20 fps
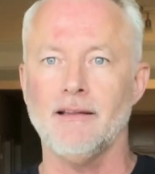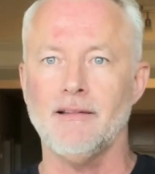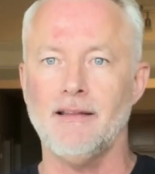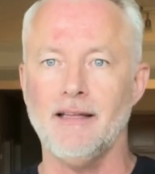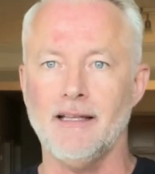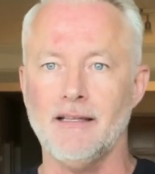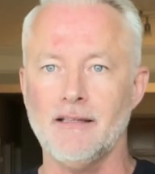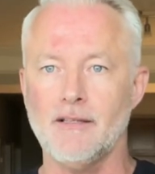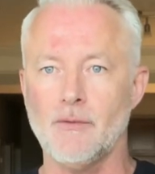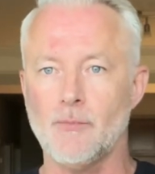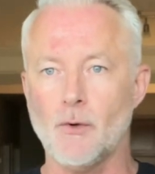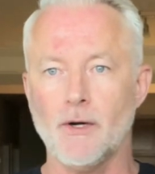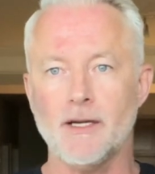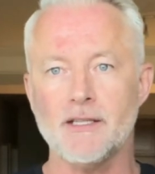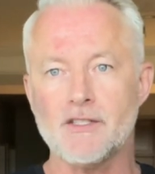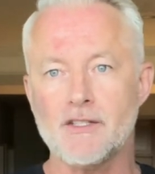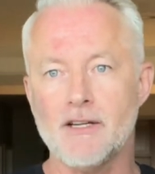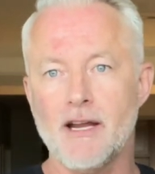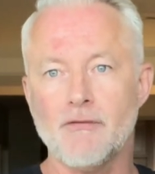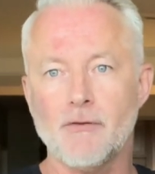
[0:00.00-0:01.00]
then the
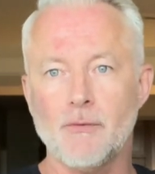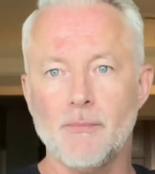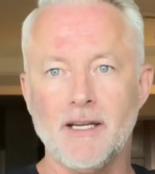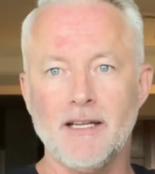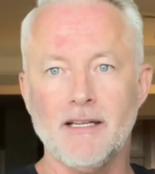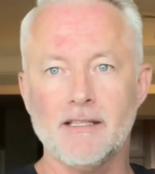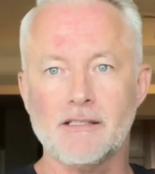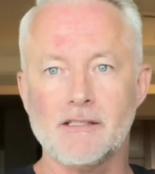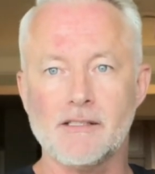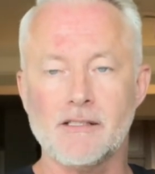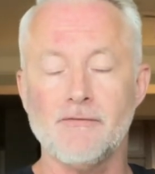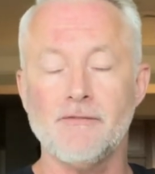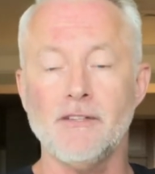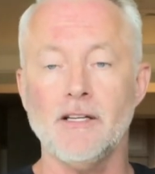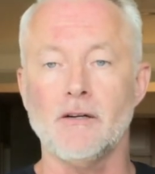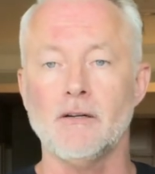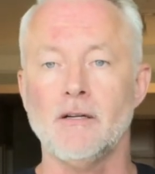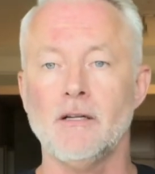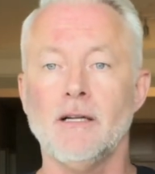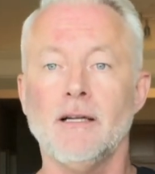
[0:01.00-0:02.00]
bridge never begins to
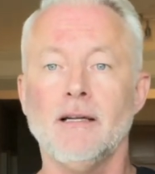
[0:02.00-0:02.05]
fill.